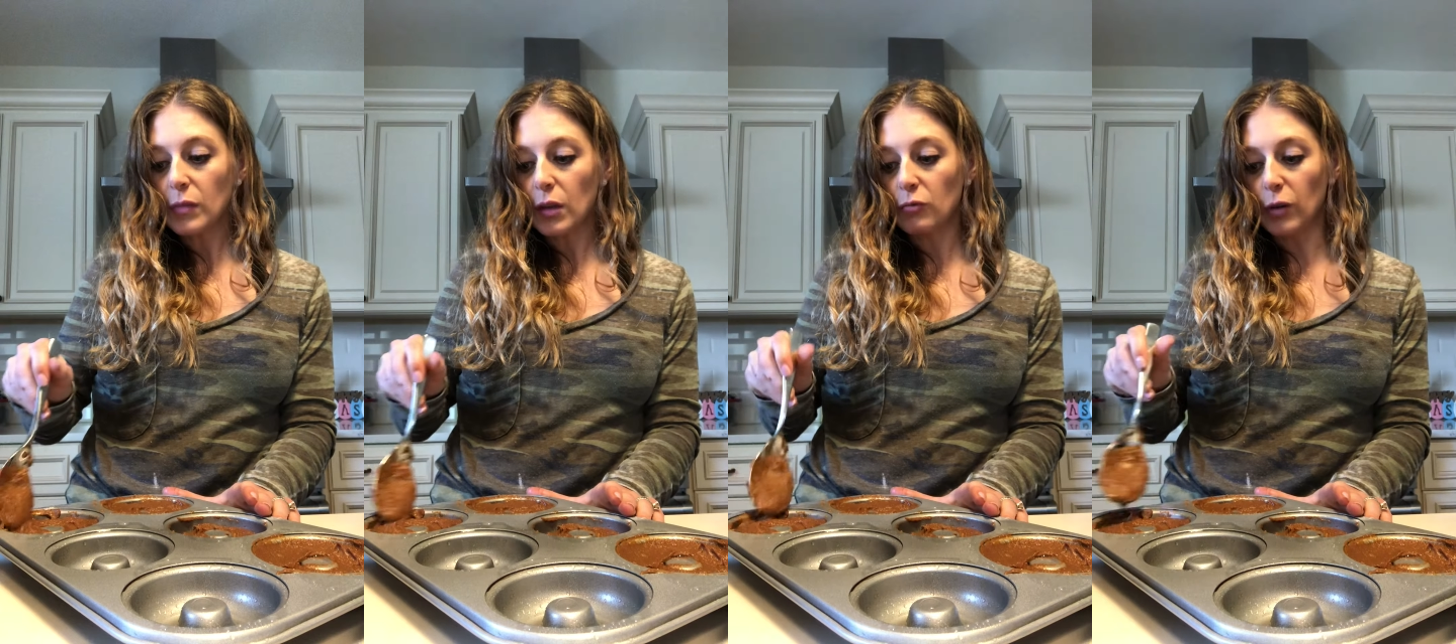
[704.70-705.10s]

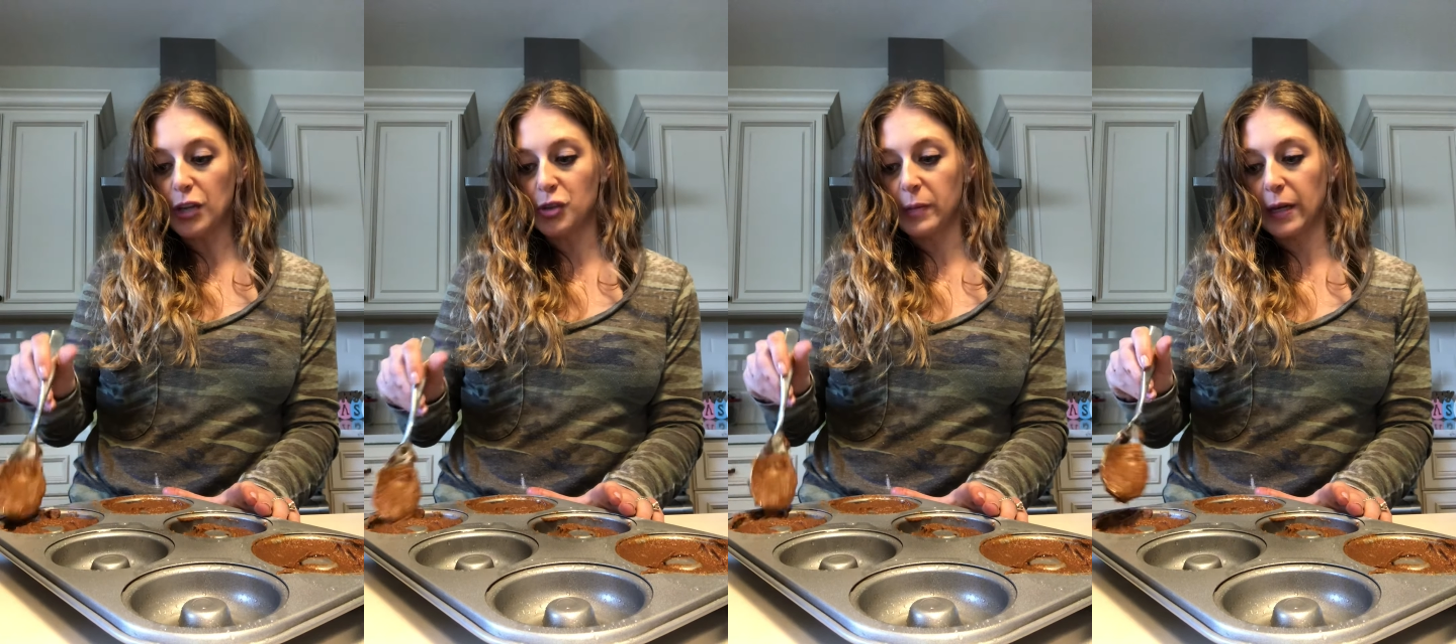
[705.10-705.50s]

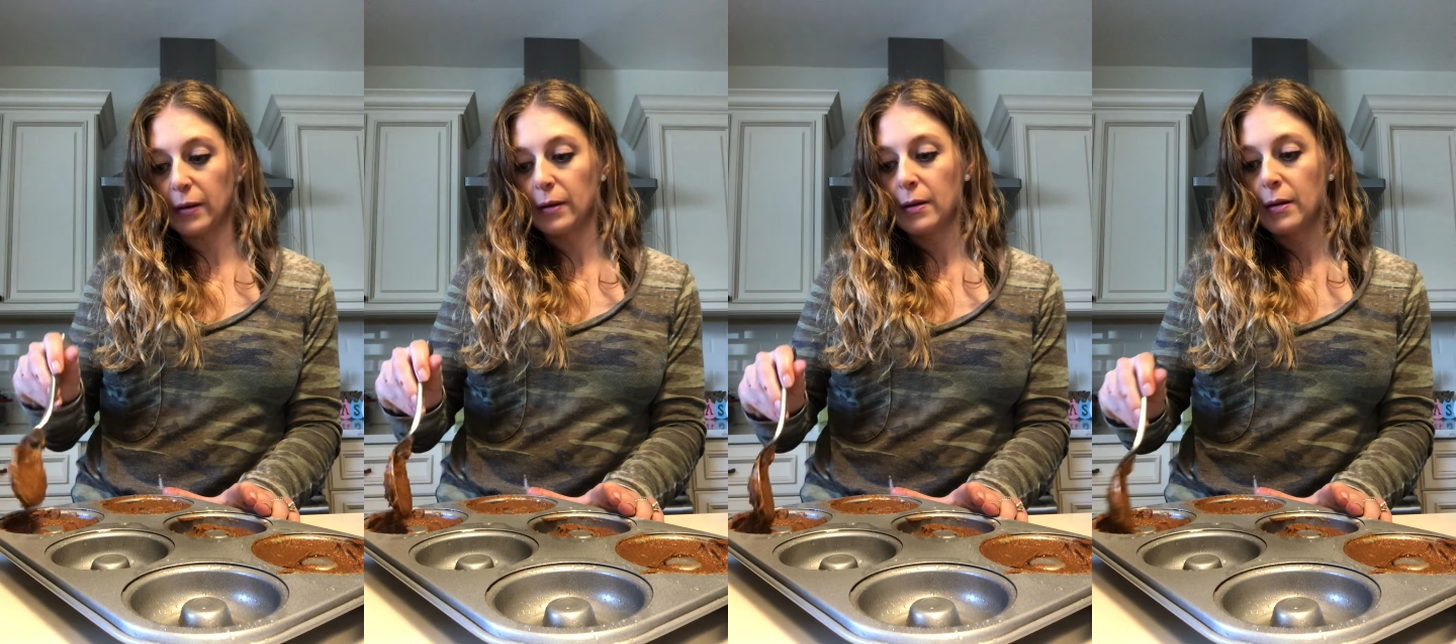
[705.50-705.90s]

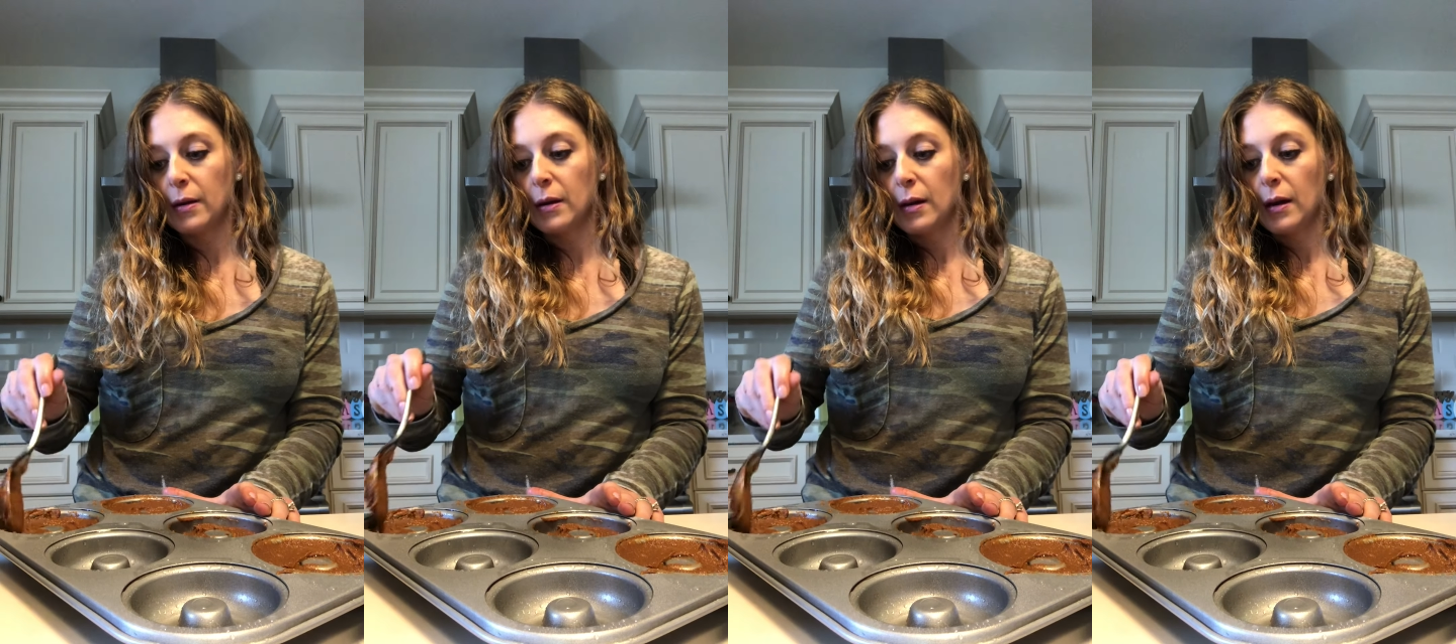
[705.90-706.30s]
regimen
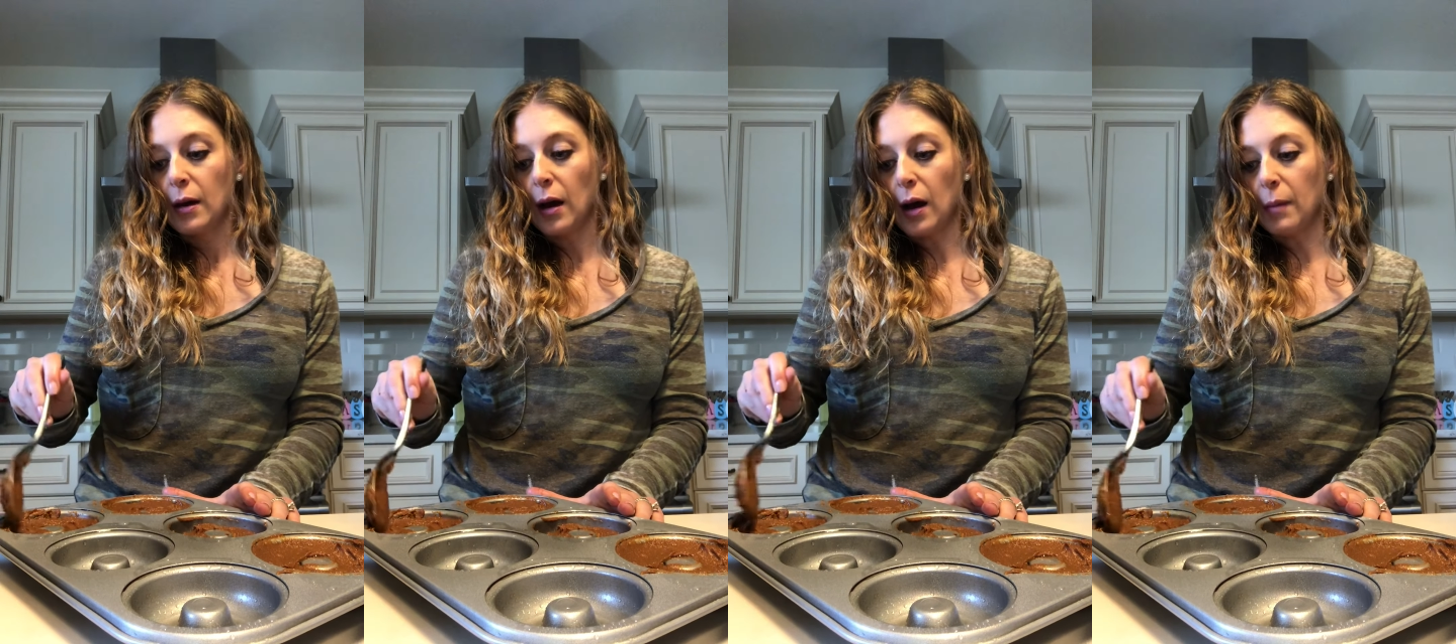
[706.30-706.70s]

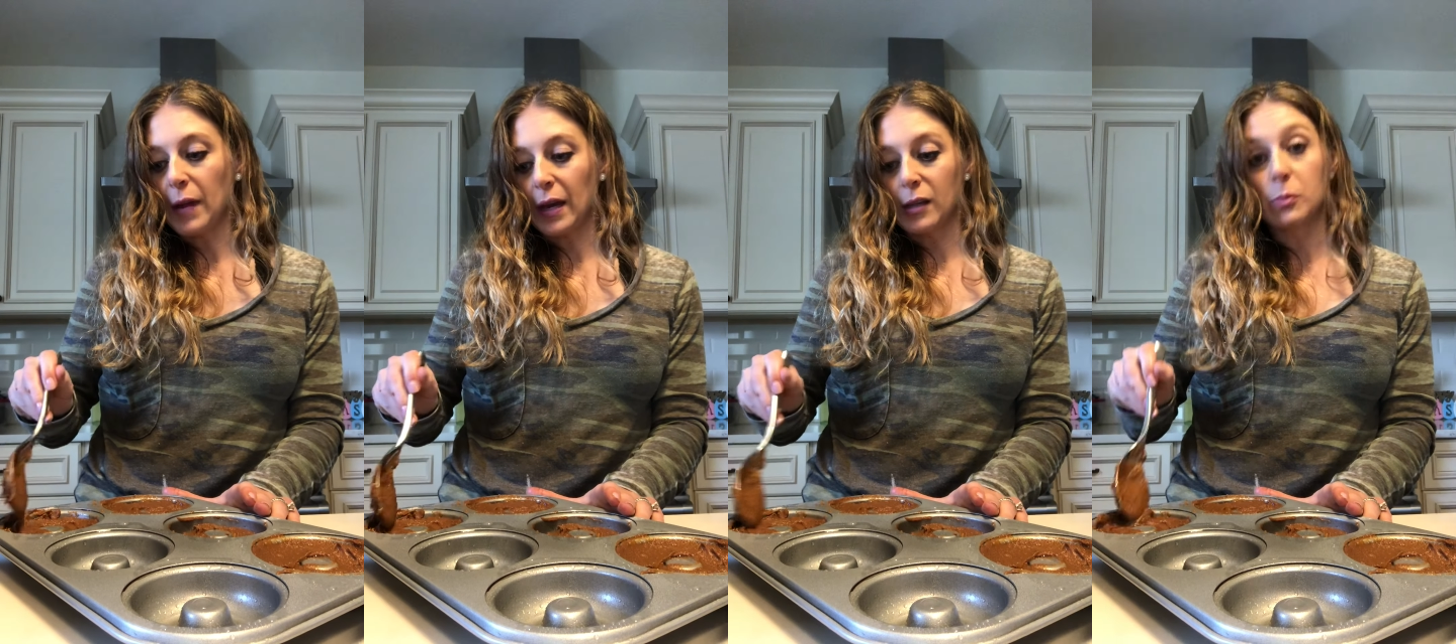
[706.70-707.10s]

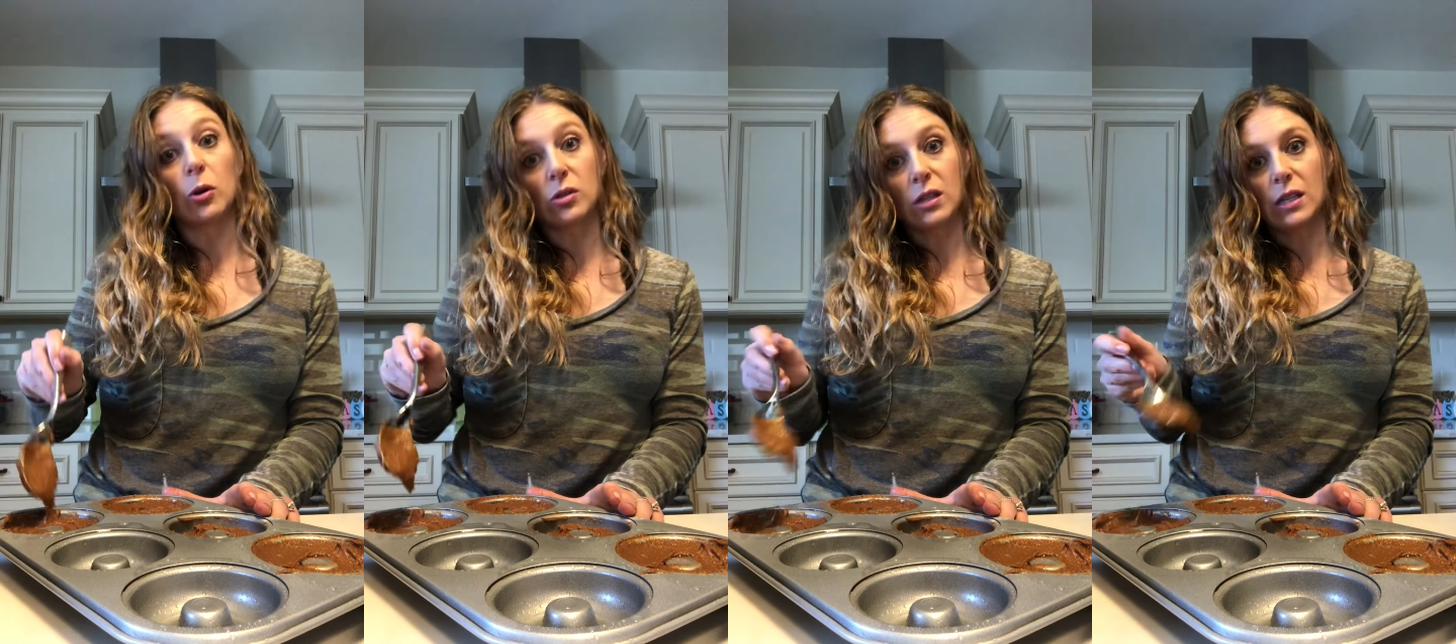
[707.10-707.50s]
that gets
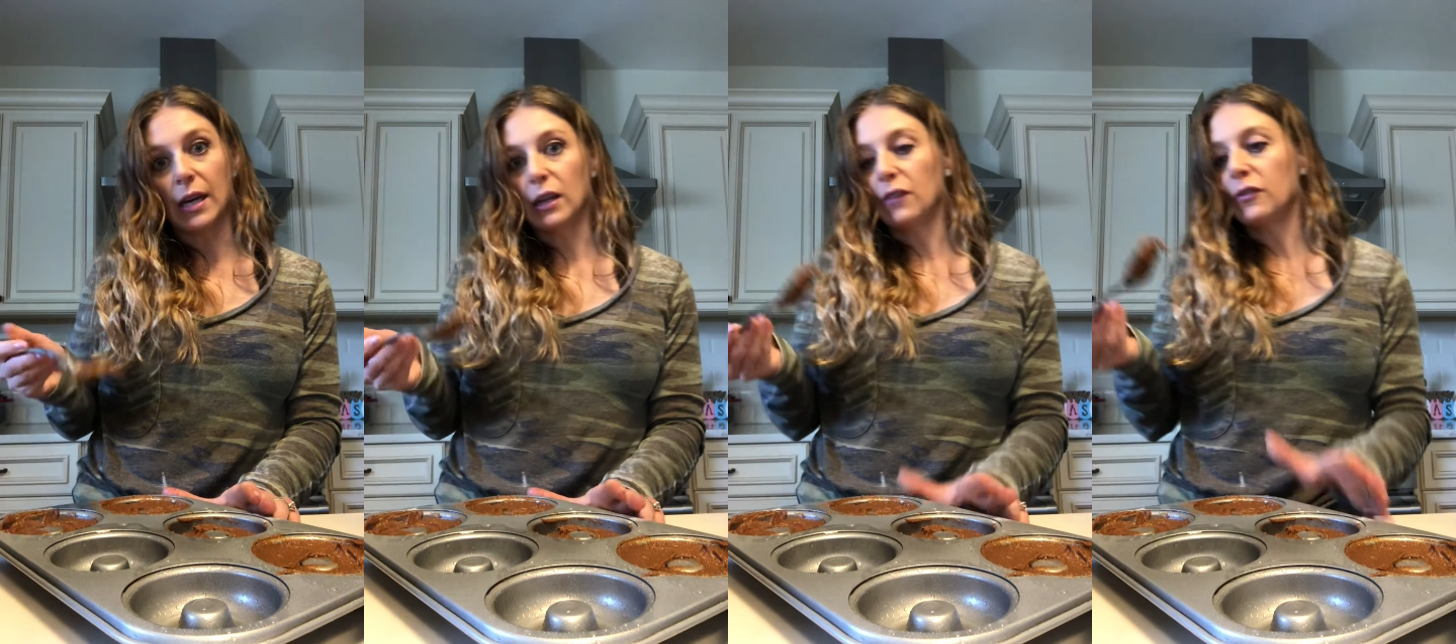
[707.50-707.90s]
posted
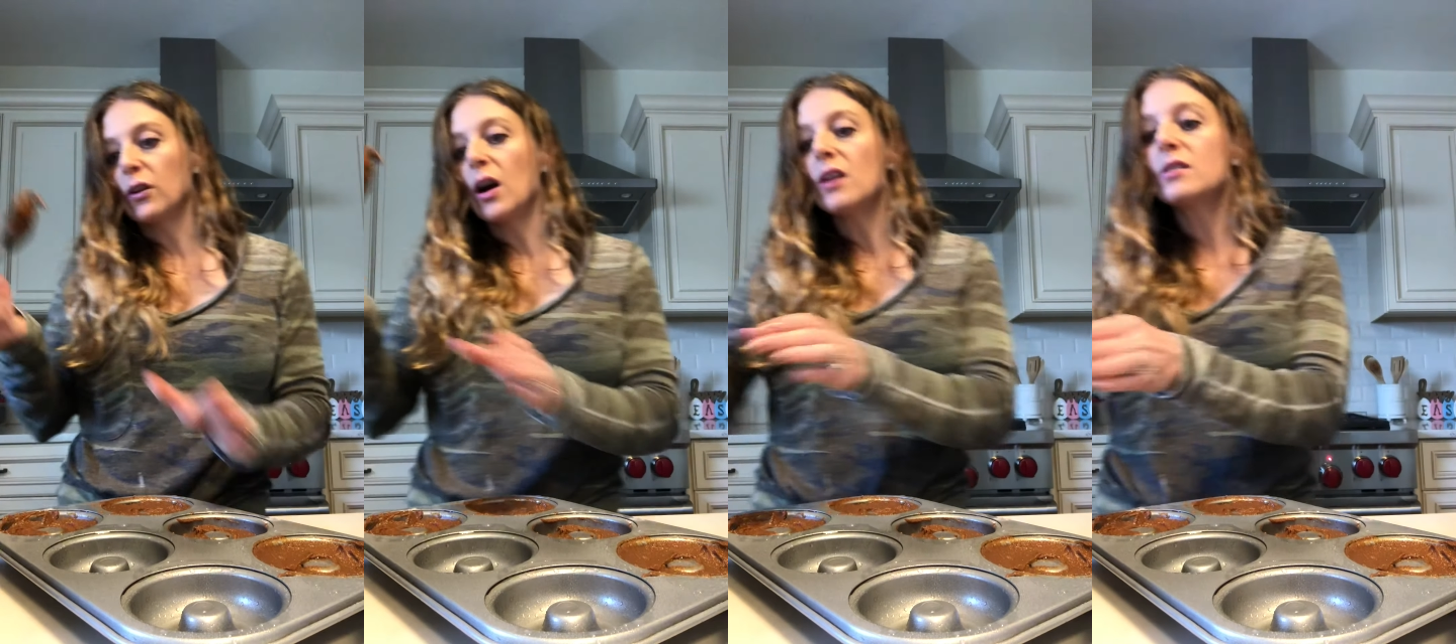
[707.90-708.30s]
daily for
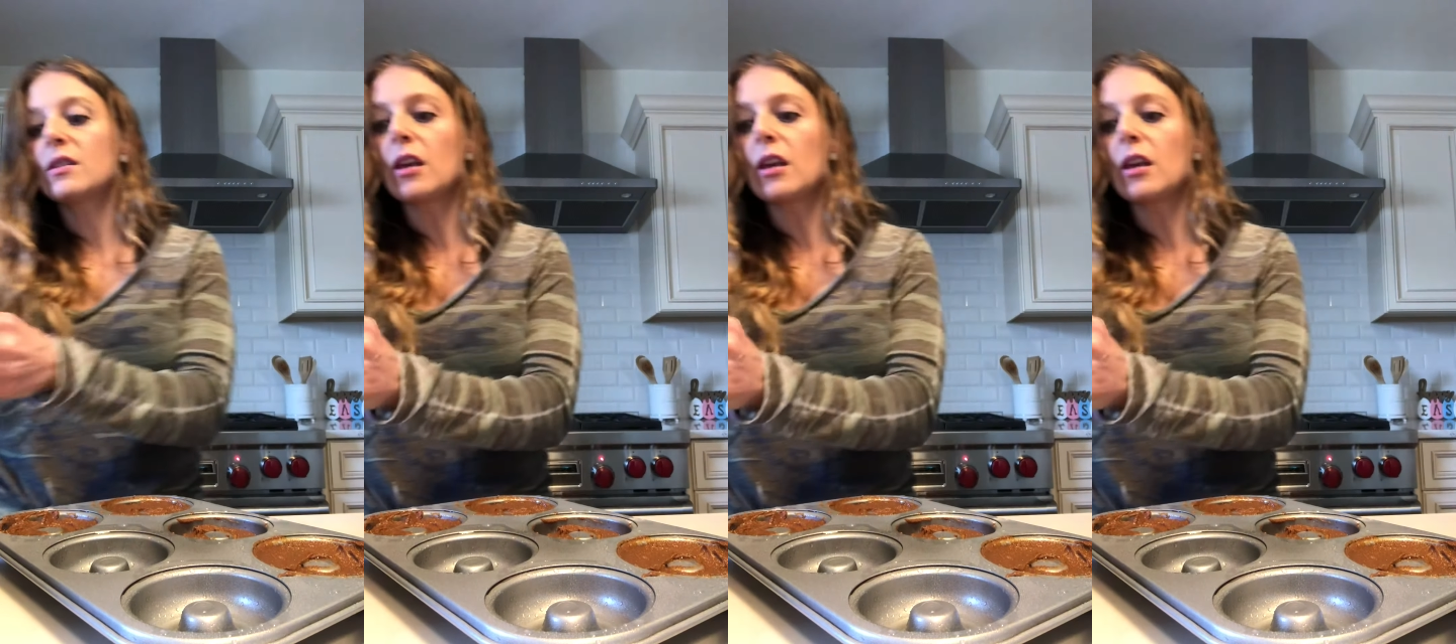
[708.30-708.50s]
us.